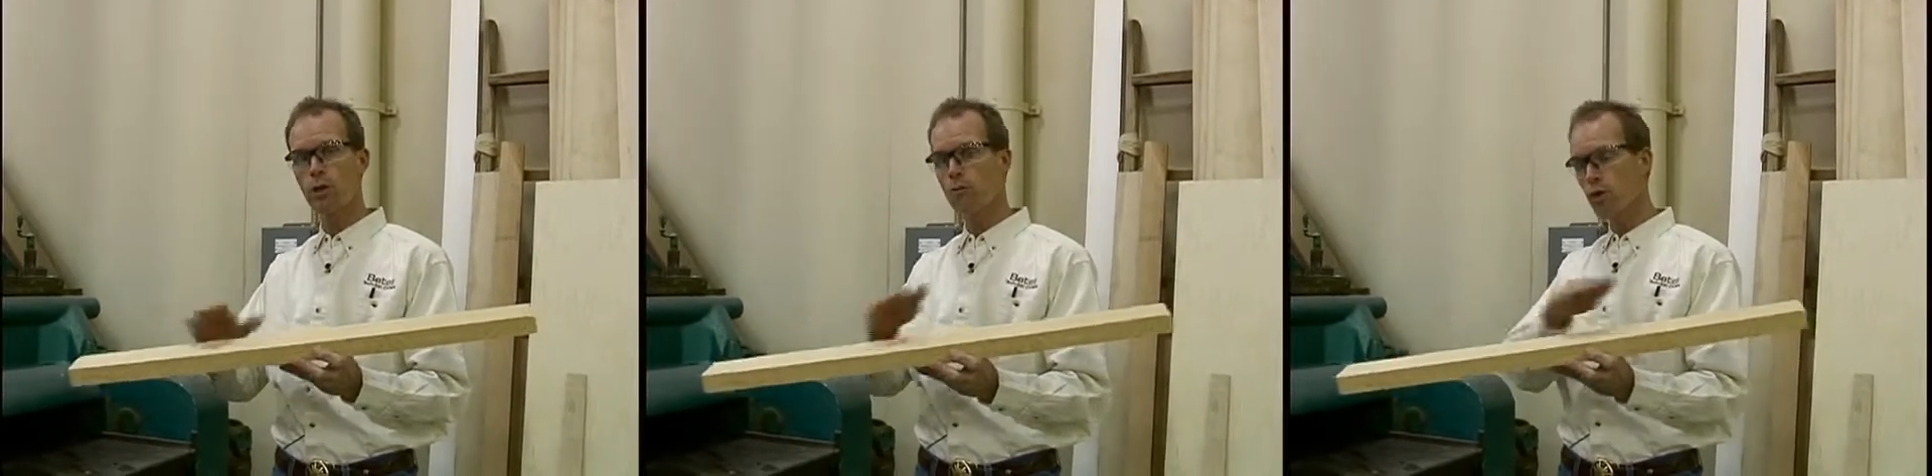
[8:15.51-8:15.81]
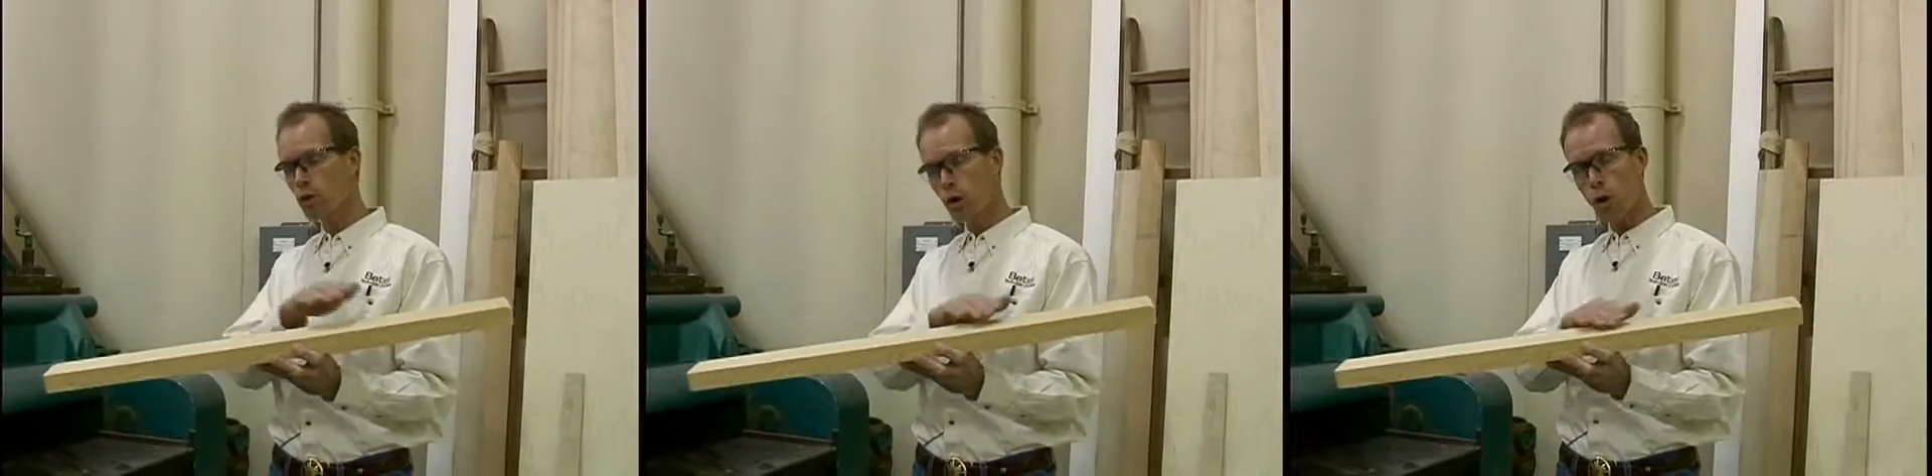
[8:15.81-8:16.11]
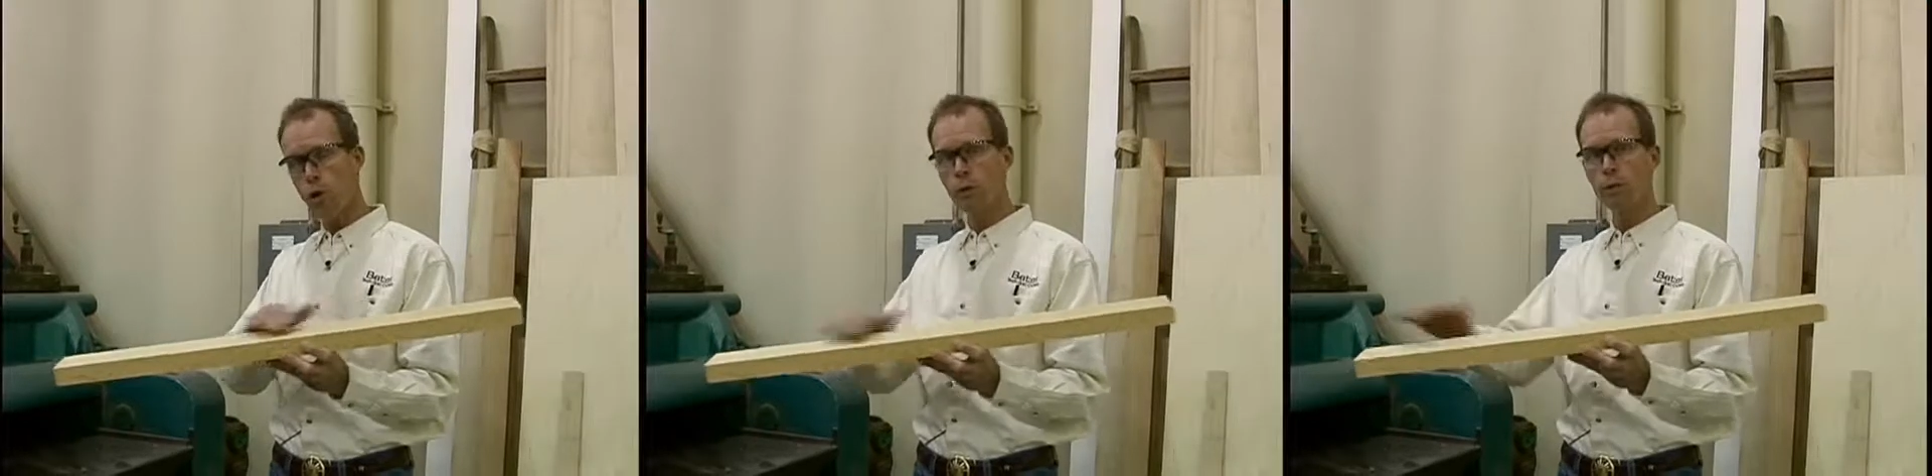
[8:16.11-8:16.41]
if you took
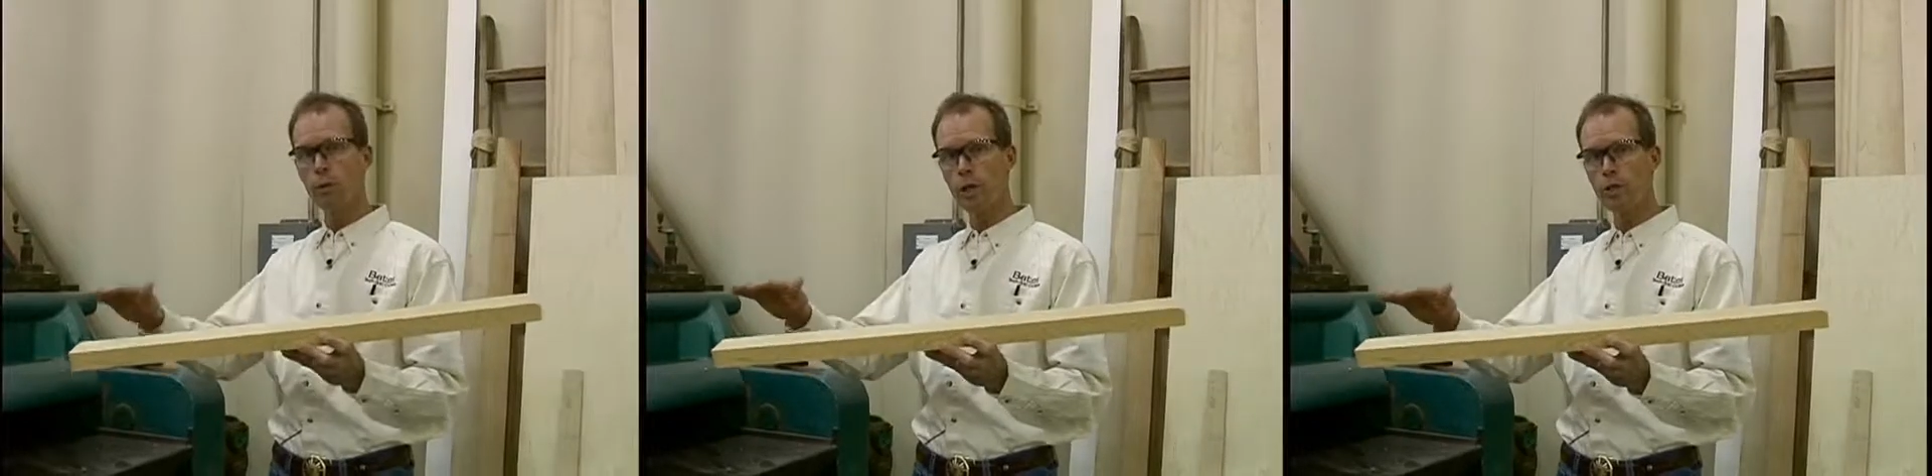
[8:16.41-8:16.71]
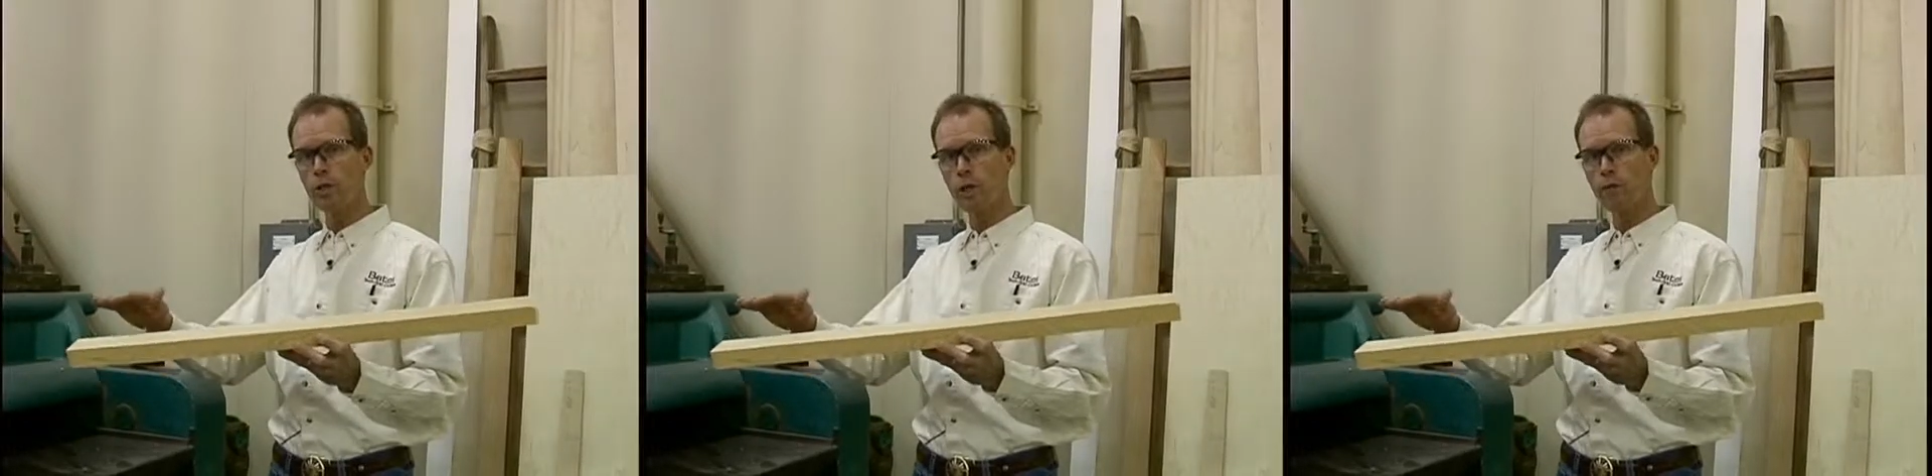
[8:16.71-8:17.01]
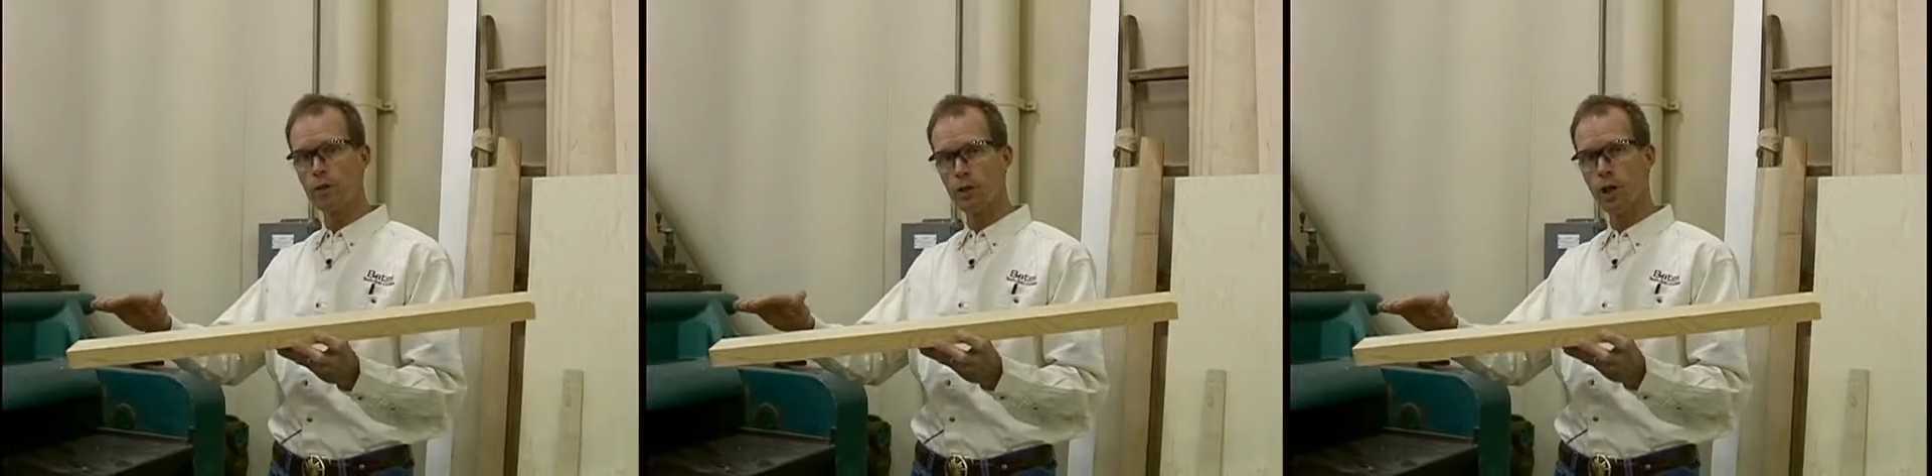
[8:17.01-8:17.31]
only one
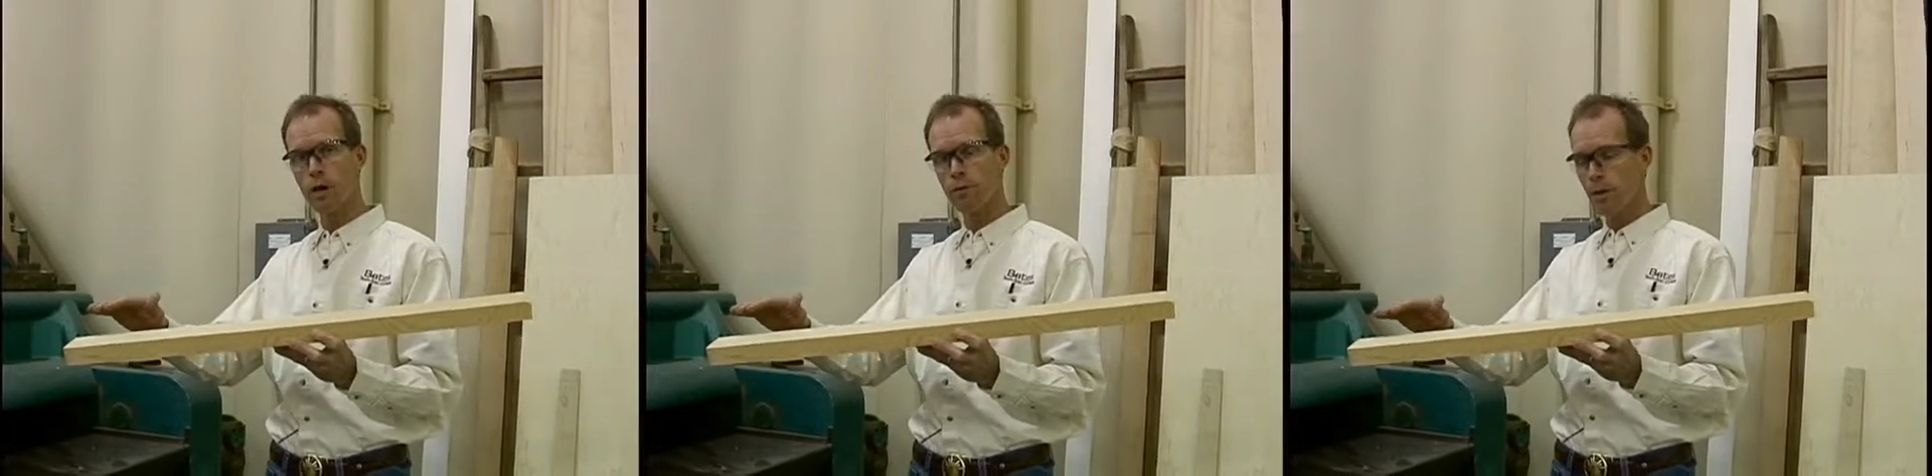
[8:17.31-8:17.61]
surface off,